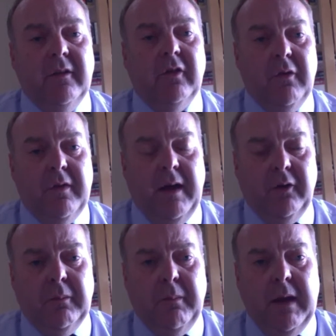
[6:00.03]

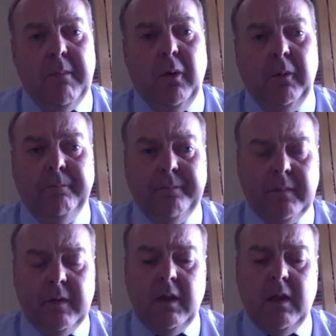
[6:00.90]
2,000 people
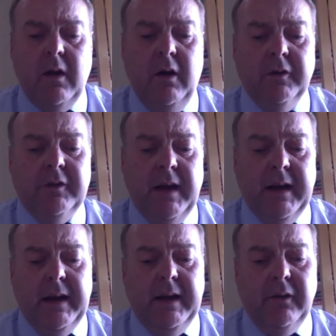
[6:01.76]
on
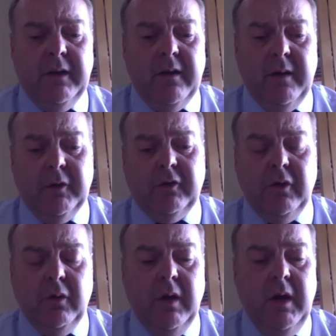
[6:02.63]
site at Ilkley Grammar
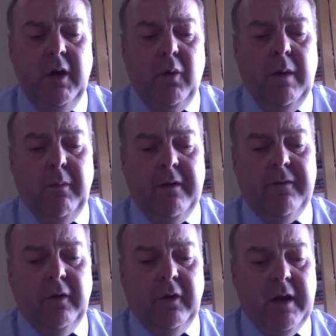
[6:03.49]
School when we're
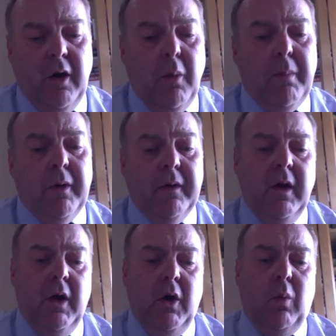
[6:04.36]
fully open.
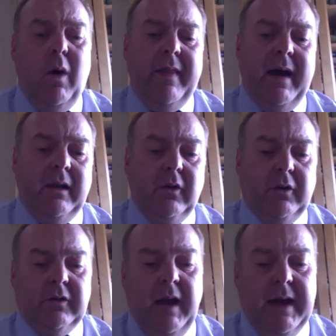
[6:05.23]
What that
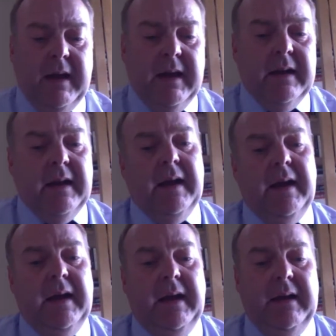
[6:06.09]
looks like in
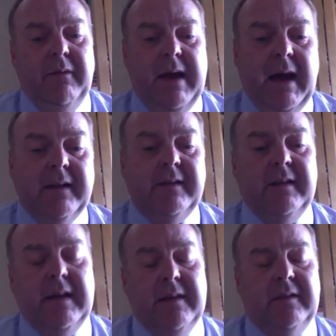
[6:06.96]

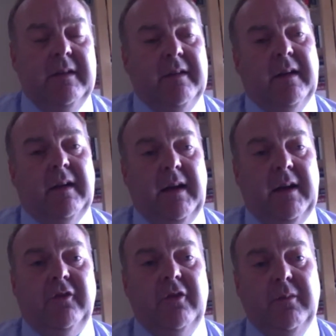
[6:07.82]
reality is that the
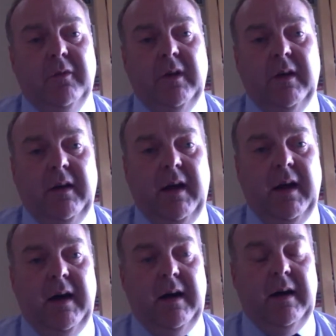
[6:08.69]
classrooms
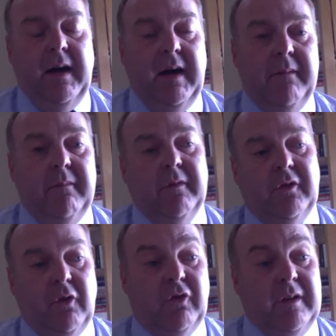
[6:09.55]
are
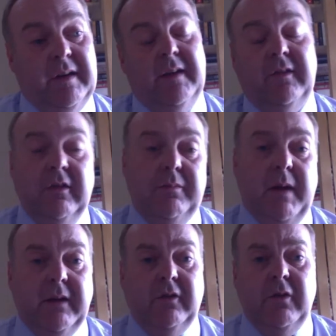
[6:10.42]
socially distanced
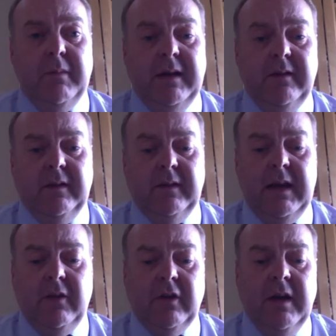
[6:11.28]
by 2 meters
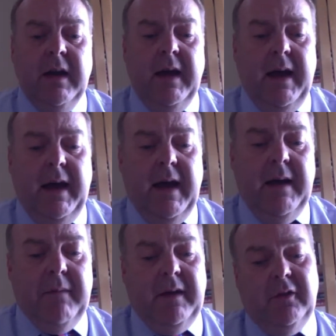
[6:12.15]
each,
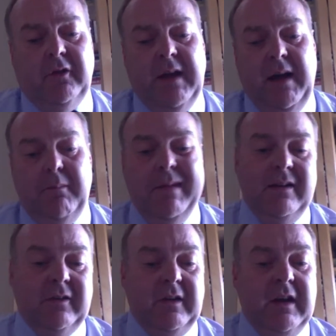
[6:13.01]
and that
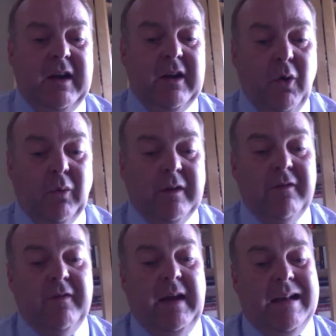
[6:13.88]
means that you can only
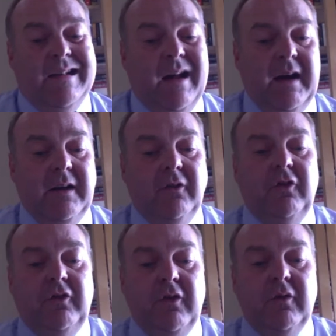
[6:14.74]
fit 9
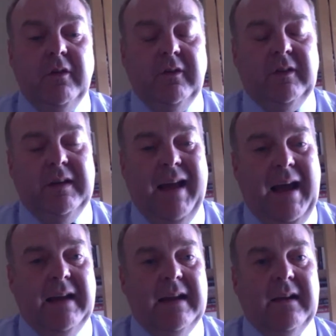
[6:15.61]
students in
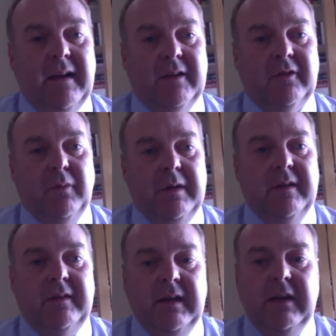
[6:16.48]
any class with
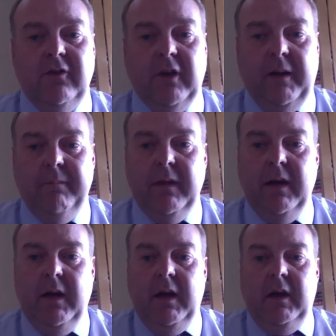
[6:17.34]
the teacher.
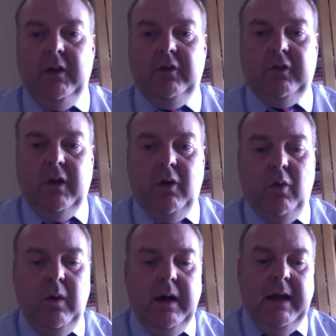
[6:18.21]

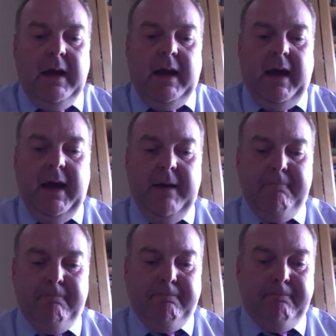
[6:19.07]
So
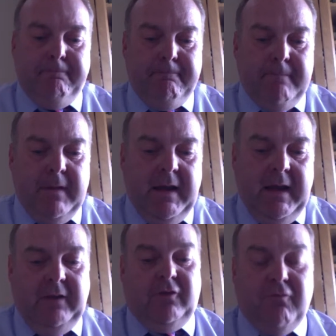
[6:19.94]

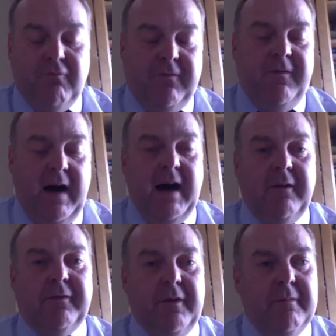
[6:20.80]
it's
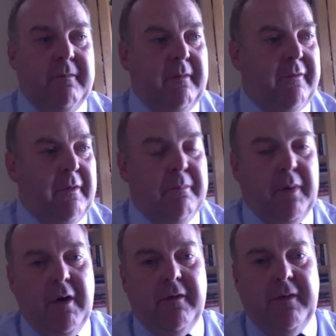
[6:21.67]
far from
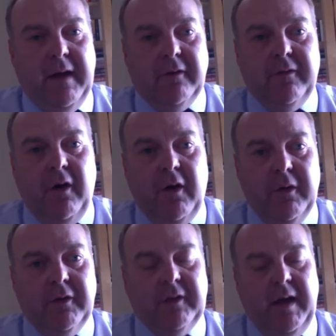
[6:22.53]
perfect
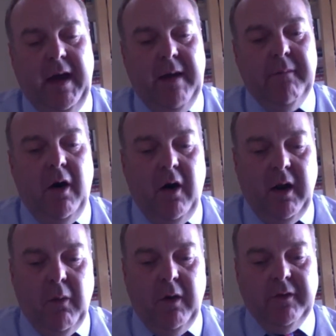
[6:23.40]
for us.
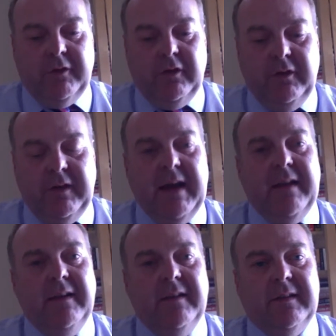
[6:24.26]
All I want to say
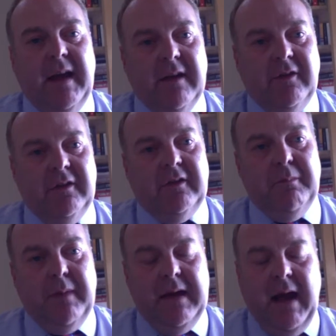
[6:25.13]
at this stage is
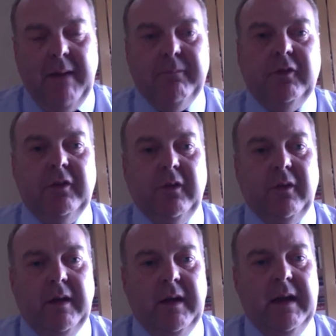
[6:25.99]
be
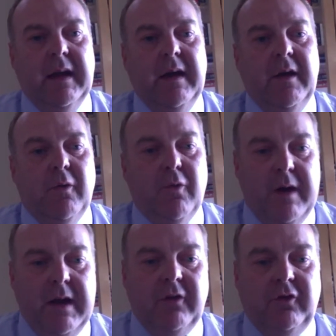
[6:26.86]
absolutely
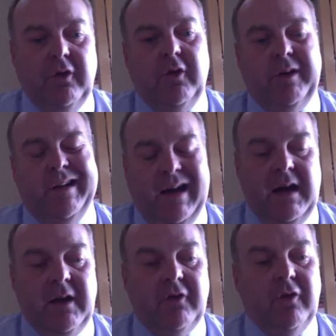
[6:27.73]
reassured and
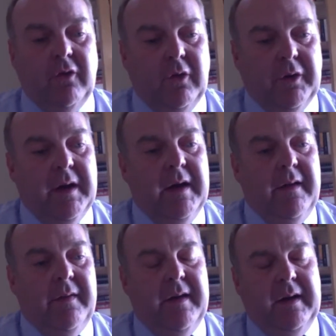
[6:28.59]
assured
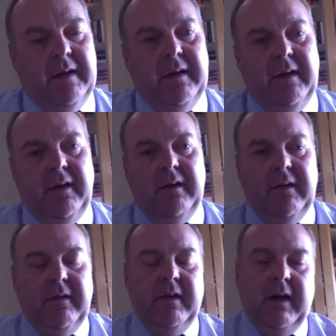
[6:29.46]
that
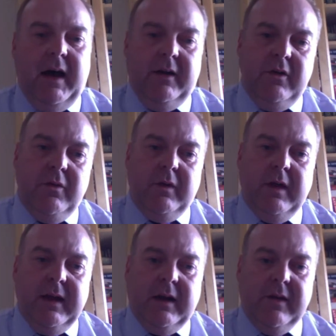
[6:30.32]
our new
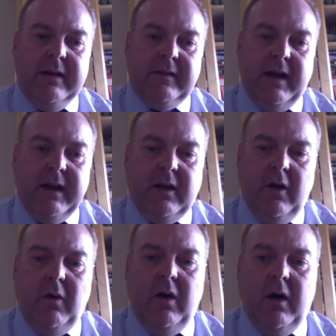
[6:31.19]
green tie
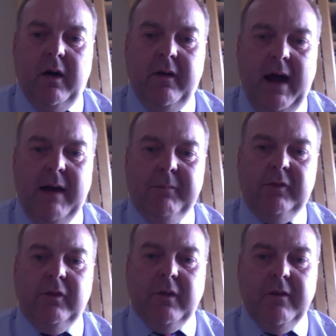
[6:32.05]
cohort are
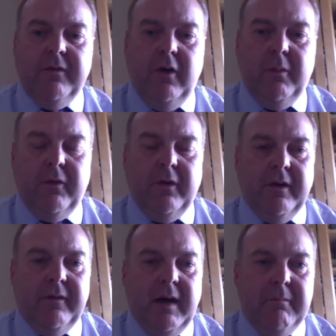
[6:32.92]
absolutely the
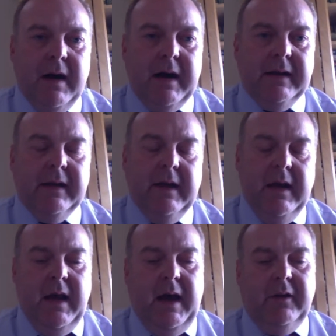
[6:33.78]
forefront of our mind.
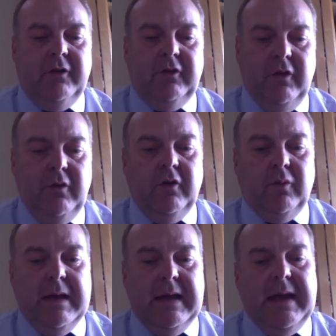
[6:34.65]
And as soon
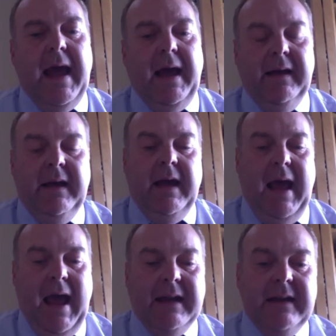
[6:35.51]
as we get
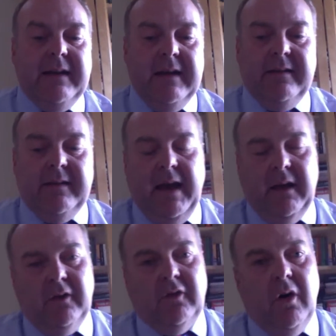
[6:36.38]
any
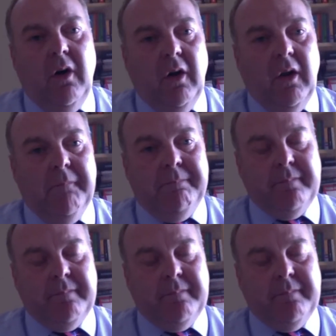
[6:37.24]
detail at all